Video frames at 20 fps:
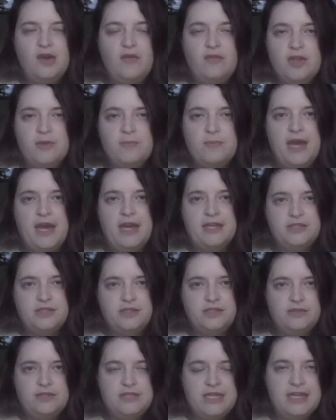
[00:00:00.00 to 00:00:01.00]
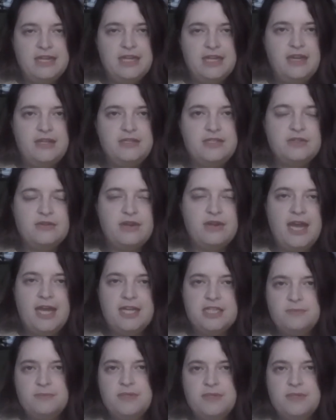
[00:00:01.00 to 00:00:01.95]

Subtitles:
over the past two decades, there has